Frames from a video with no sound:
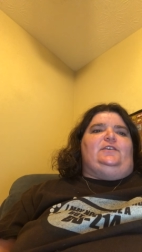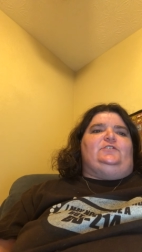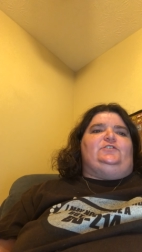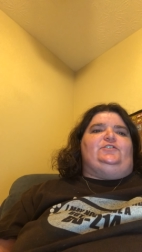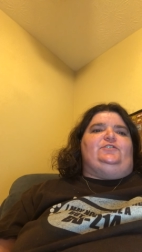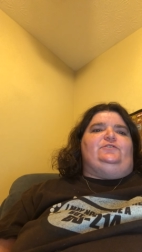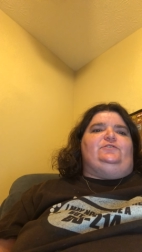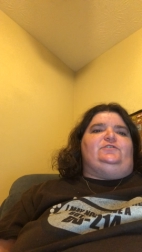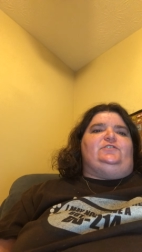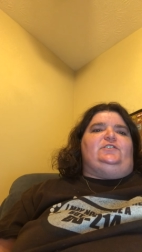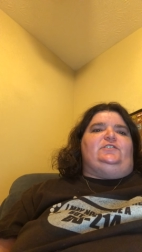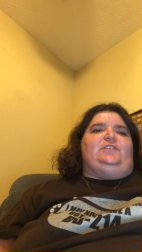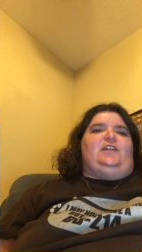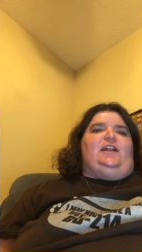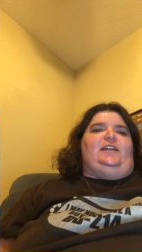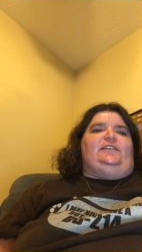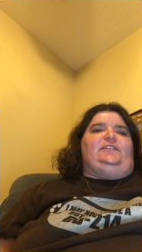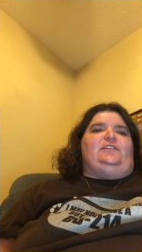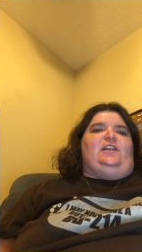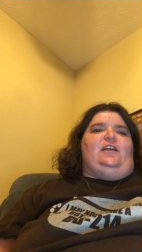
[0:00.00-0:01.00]
Jews could
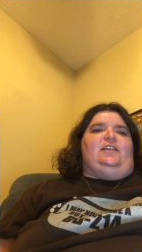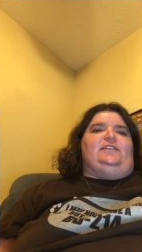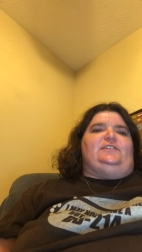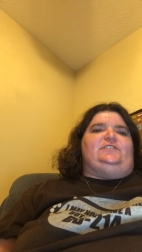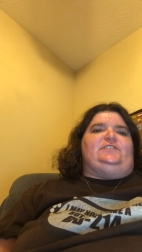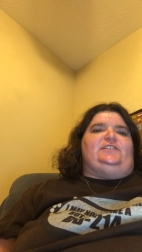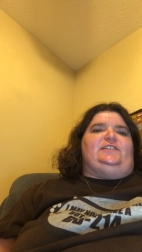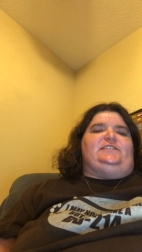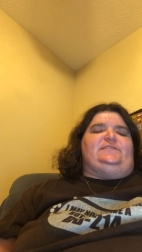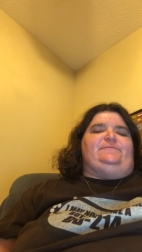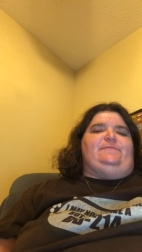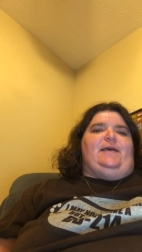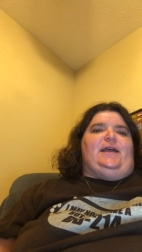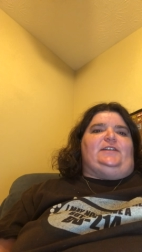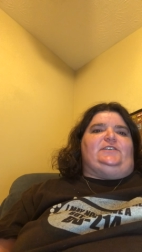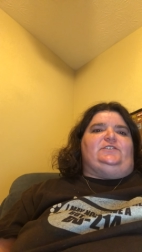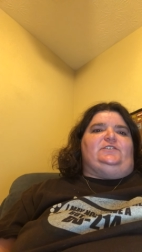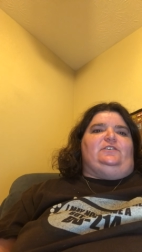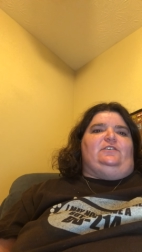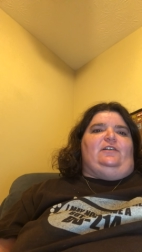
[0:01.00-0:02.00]
not acknowledge this
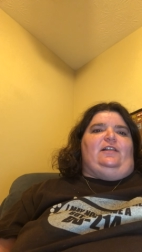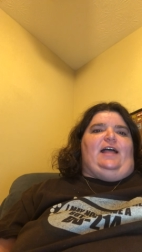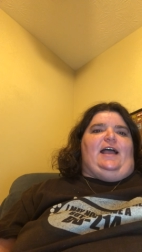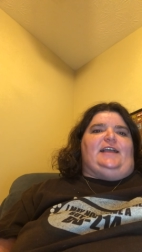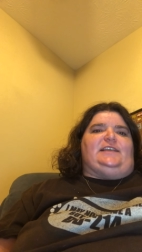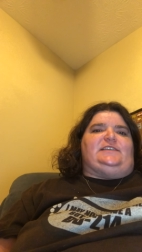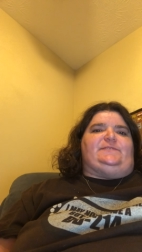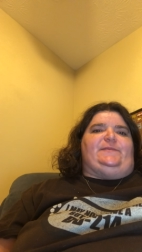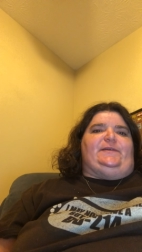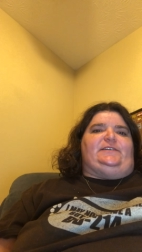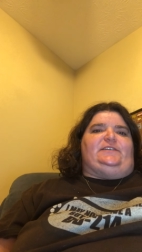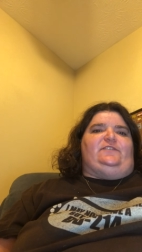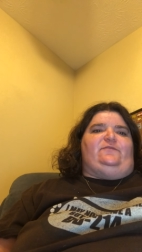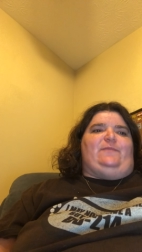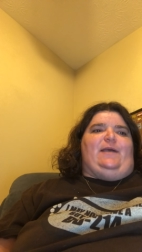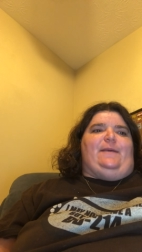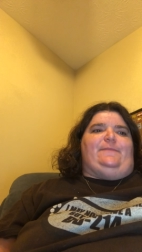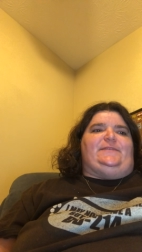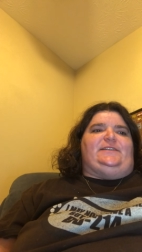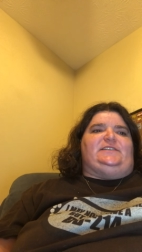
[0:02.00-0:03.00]
magical aspect of
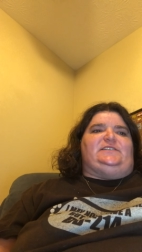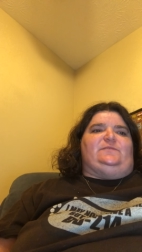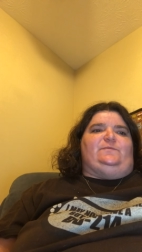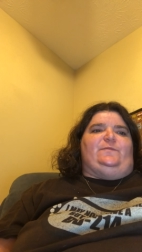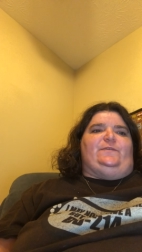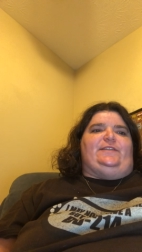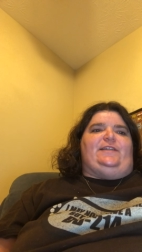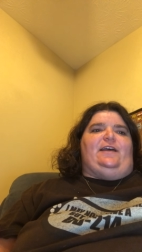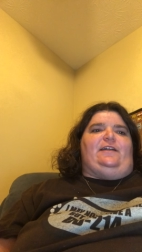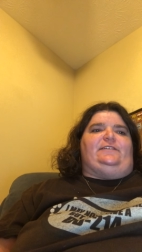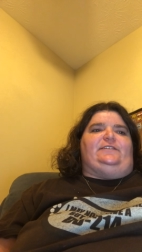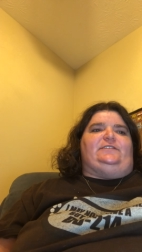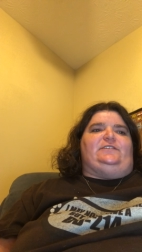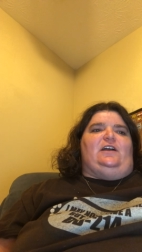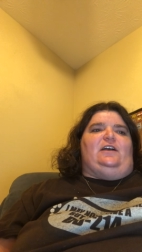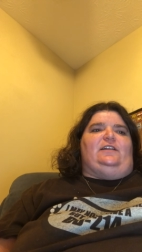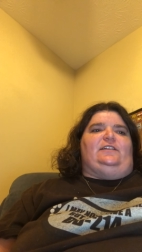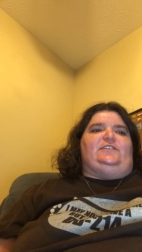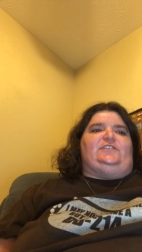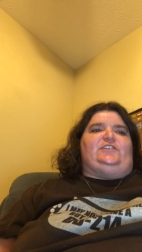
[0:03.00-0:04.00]
baptism without
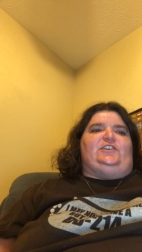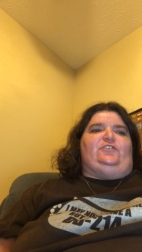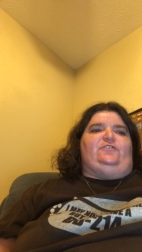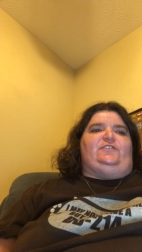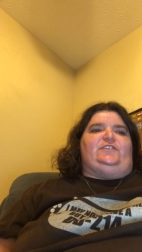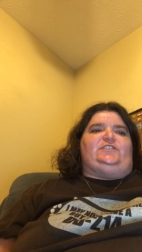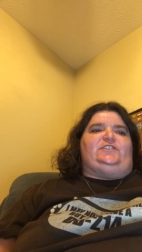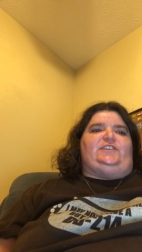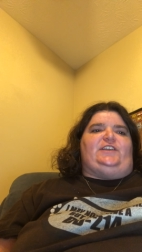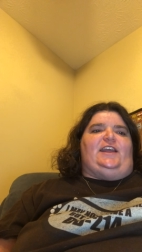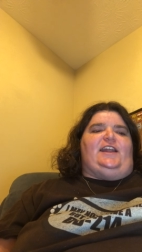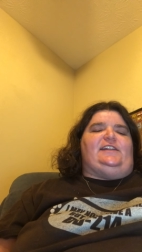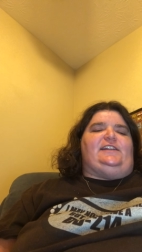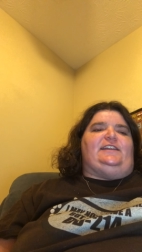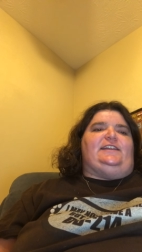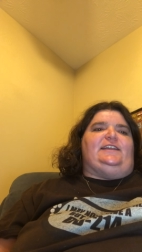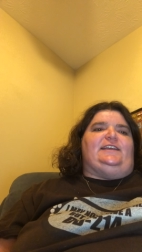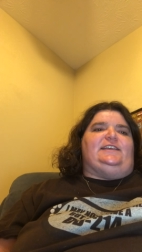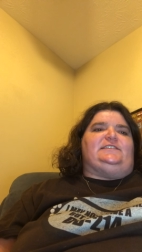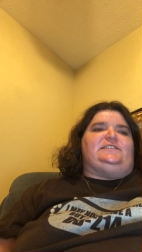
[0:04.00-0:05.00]
acknowledging
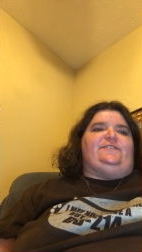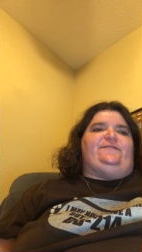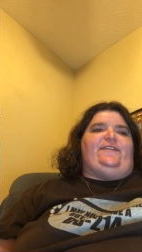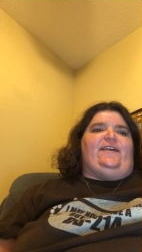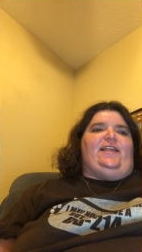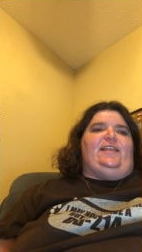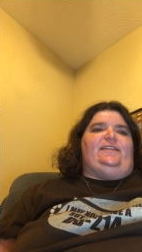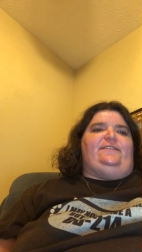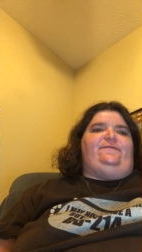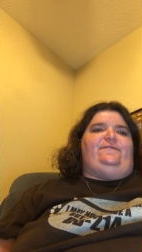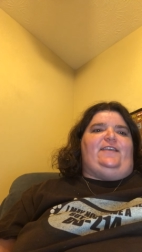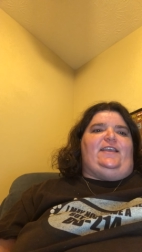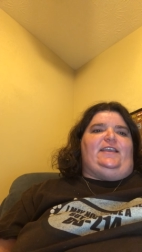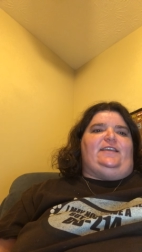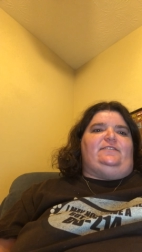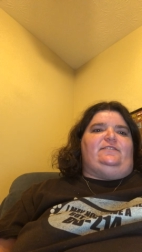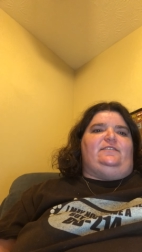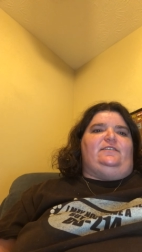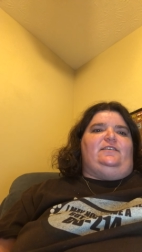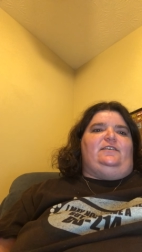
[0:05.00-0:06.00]
Christianity as a valid
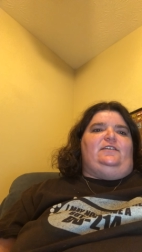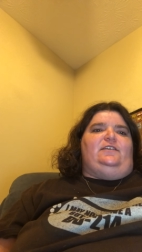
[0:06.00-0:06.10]
faith,